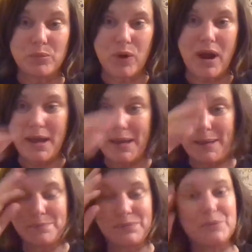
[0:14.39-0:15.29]

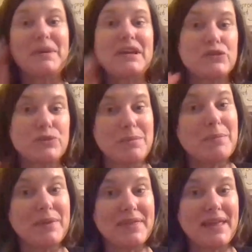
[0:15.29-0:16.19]
rhymes because
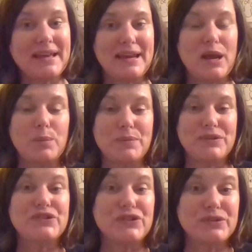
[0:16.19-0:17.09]
remember that can help
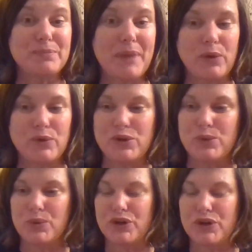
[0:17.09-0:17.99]
us to spell new
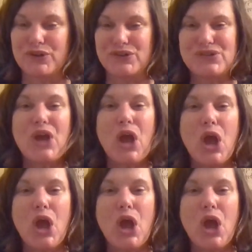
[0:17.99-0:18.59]
words.